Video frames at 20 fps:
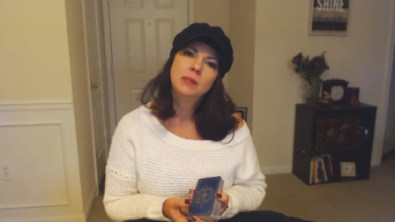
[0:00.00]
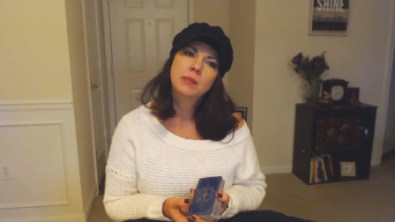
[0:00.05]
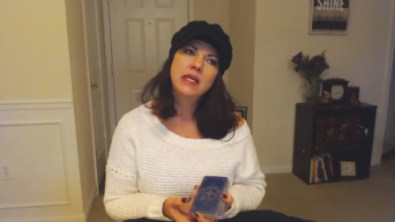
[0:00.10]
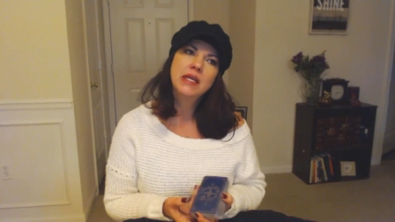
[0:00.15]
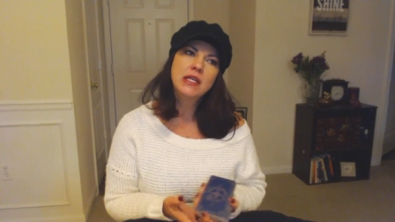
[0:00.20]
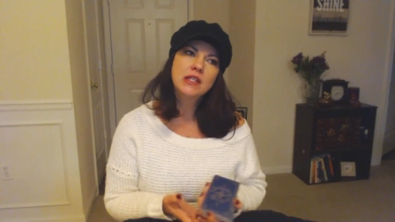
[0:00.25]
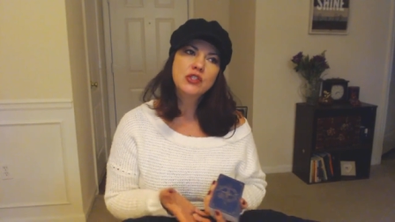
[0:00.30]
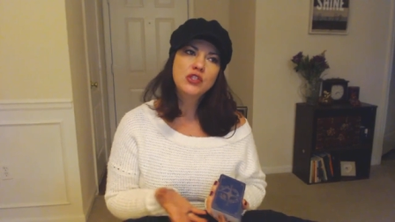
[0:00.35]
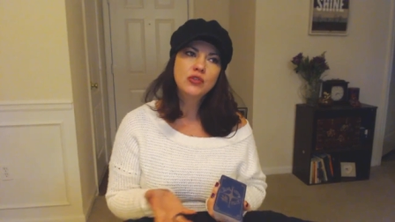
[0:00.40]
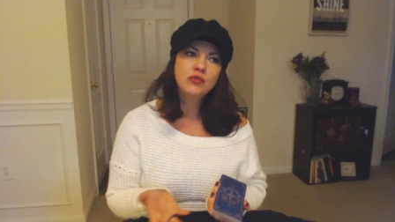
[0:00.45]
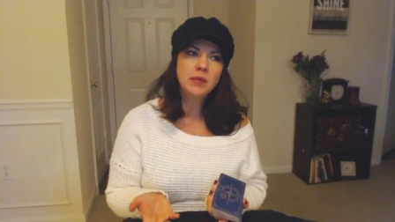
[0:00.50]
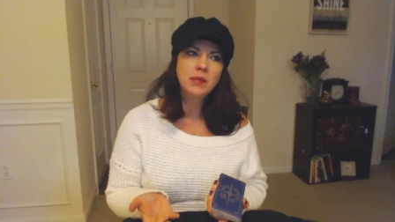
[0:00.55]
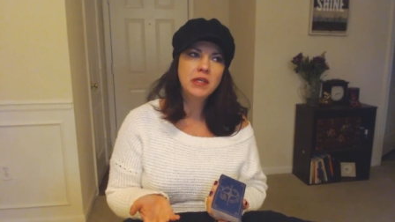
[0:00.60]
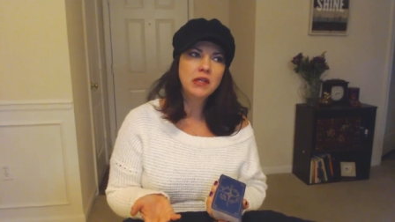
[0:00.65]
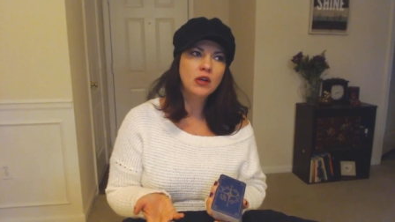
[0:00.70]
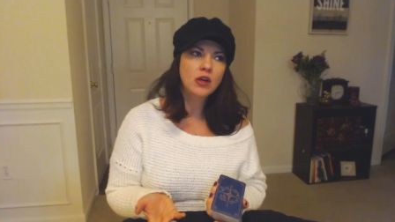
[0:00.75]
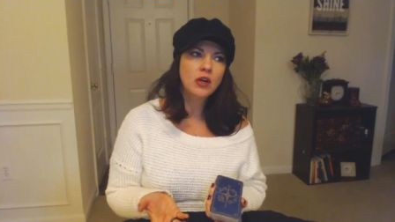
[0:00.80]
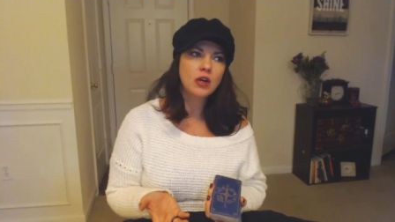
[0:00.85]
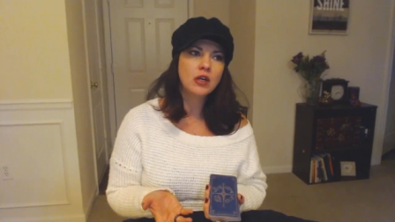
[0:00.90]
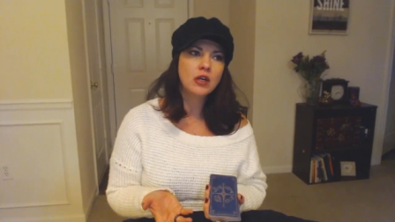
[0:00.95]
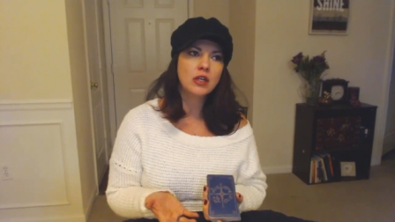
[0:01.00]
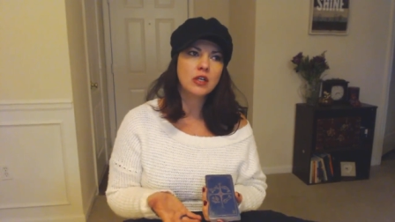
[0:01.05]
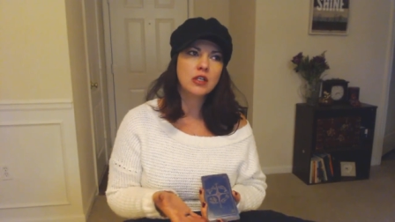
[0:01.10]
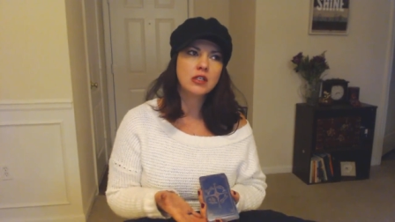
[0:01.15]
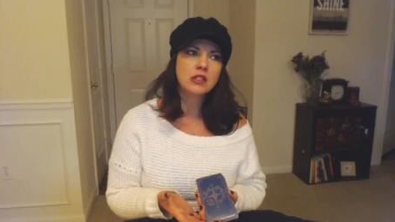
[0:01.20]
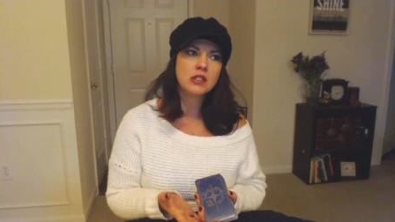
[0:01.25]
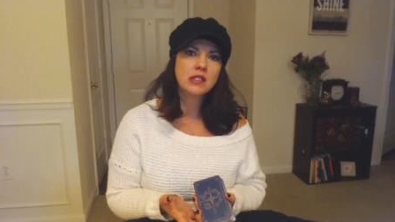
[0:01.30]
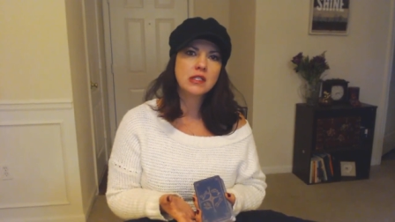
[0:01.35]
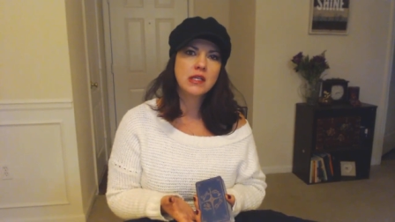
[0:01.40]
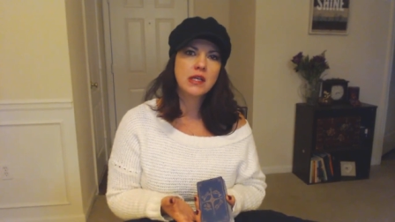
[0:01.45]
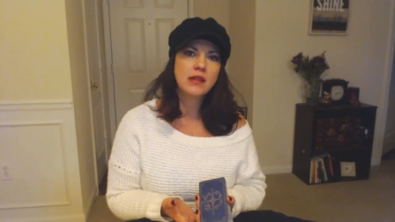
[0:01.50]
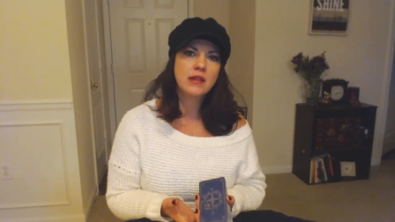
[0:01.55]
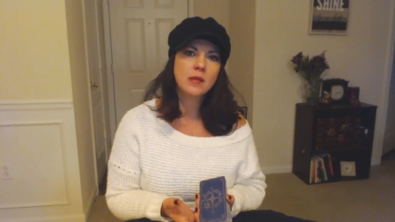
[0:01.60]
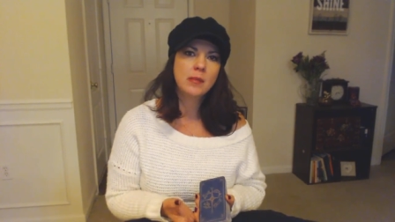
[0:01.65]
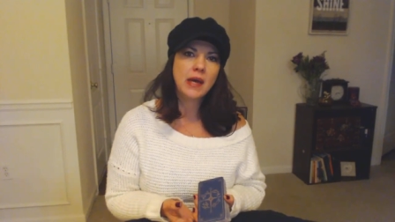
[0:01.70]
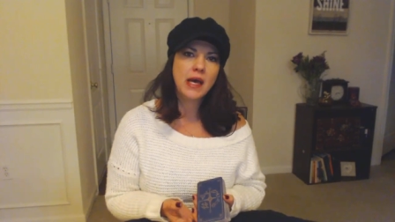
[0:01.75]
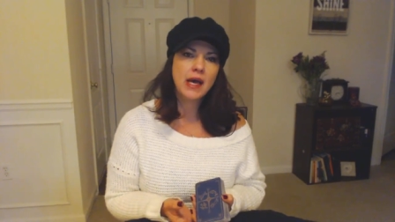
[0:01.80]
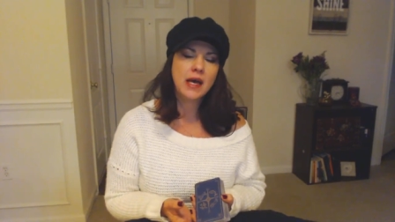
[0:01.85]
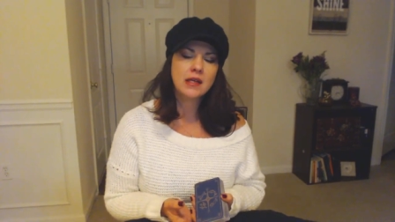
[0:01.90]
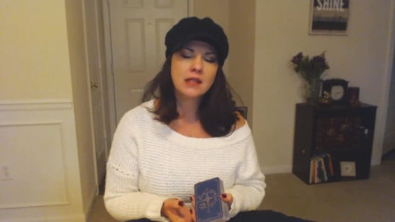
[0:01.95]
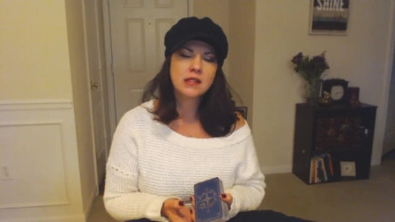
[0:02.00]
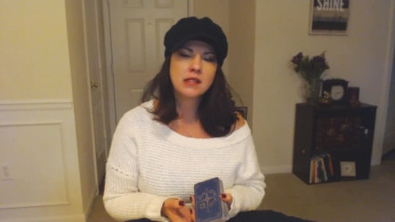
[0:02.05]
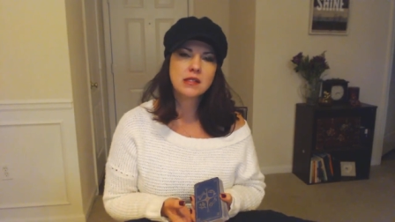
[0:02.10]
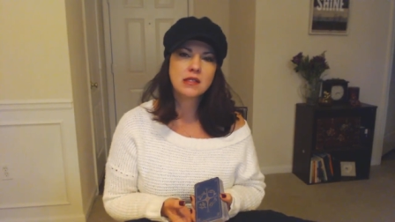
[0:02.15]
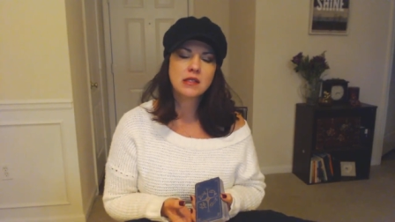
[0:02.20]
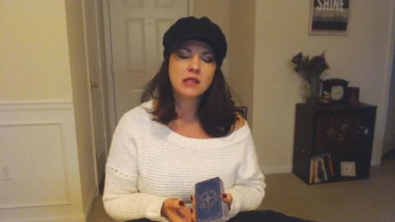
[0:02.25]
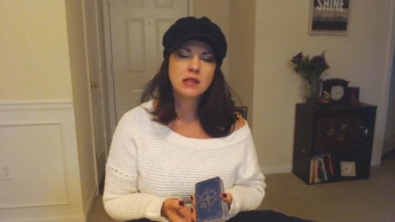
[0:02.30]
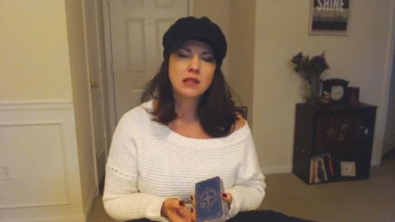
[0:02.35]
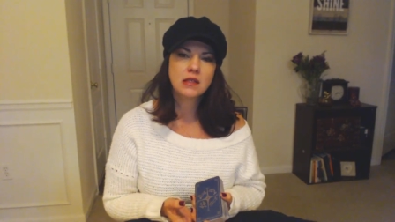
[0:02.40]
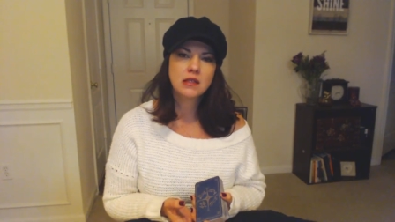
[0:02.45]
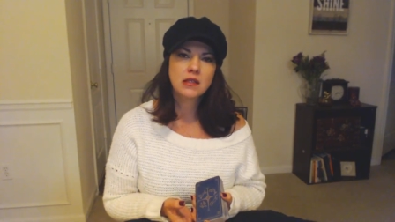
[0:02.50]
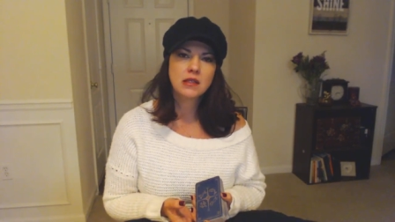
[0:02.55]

because you've been hurt in the past.